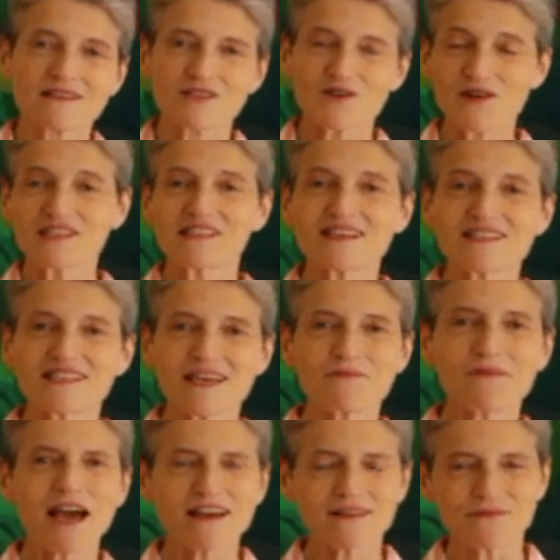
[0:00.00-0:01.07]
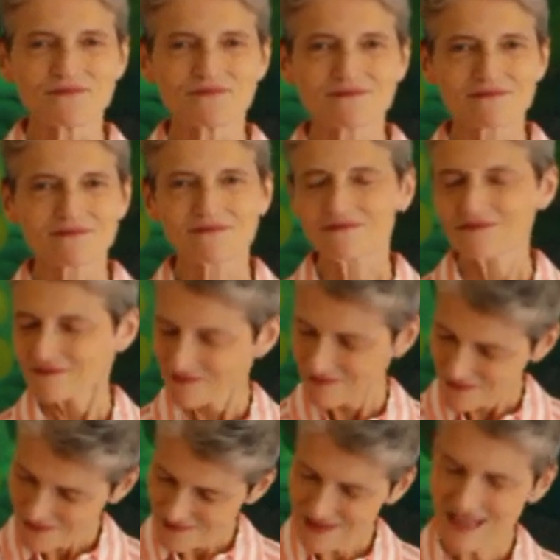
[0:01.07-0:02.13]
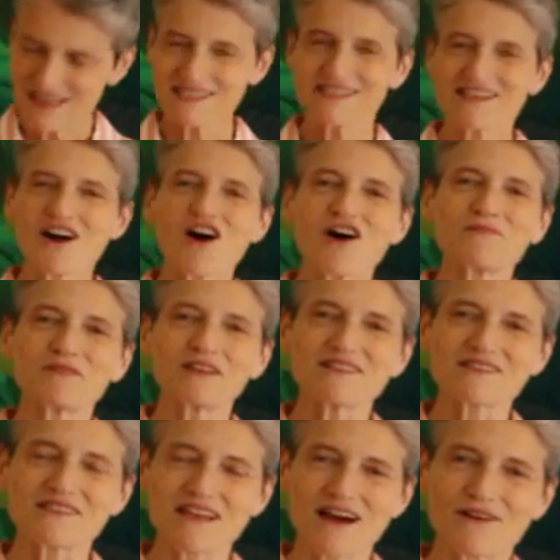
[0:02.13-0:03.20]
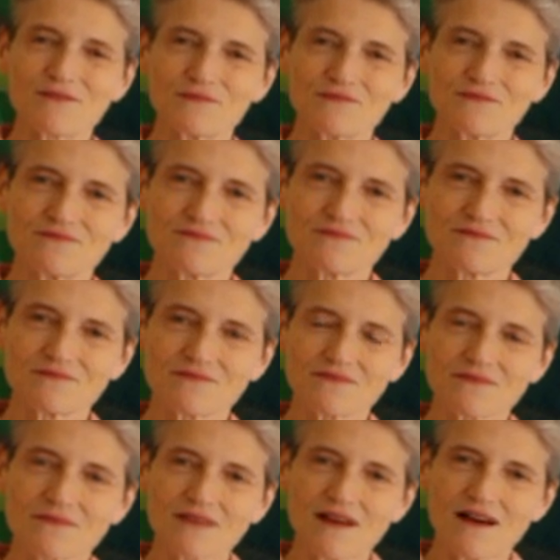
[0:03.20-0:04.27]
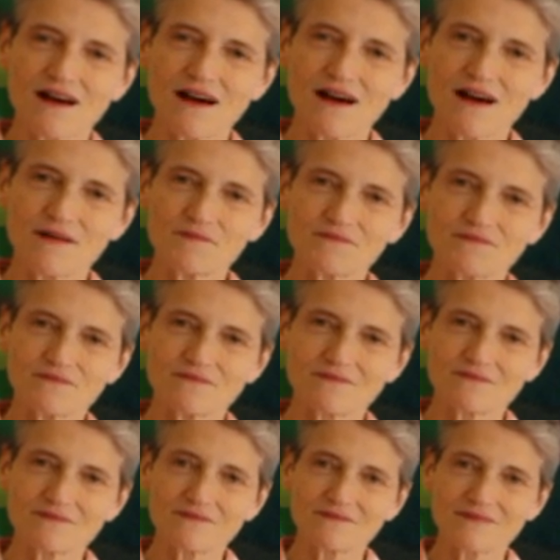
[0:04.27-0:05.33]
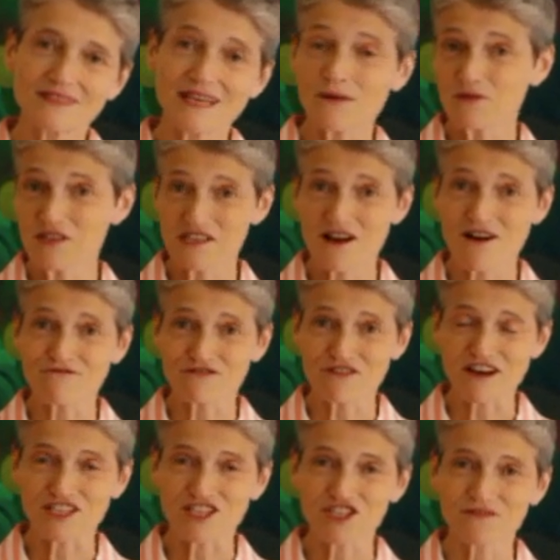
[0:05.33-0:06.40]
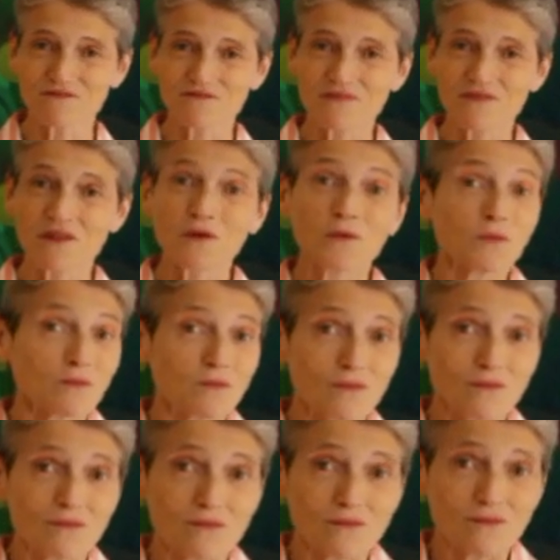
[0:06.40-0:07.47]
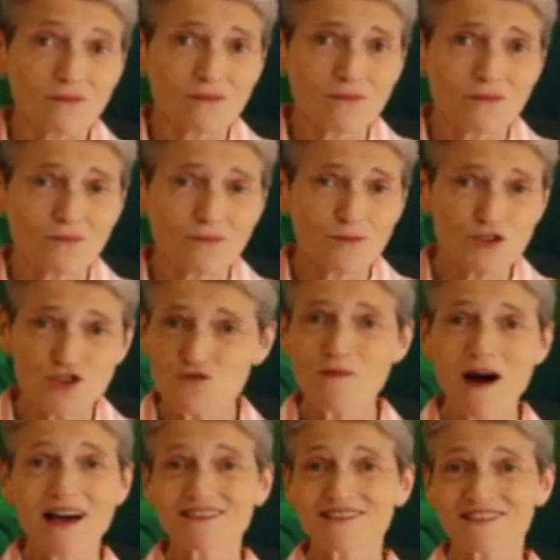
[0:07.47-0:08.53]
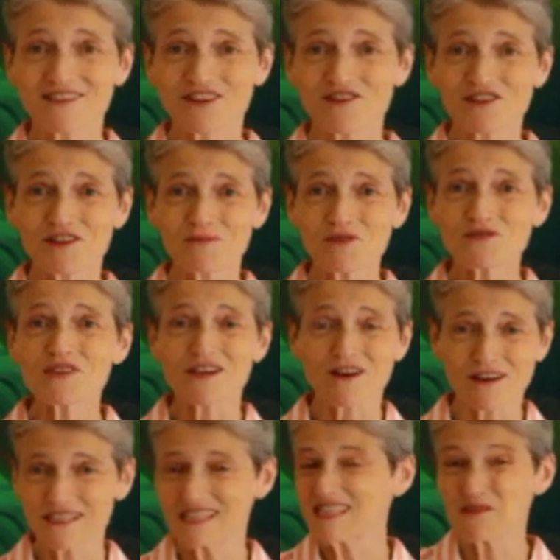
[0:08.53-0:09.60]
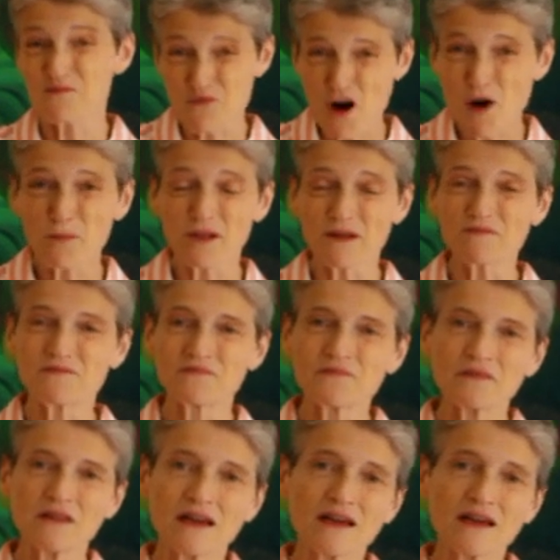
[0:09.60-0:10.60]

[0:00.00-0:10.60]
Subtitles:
So I said to him, hey, let's calm this now. Can we start fresh? Would you mind turning music on? Is it a problem?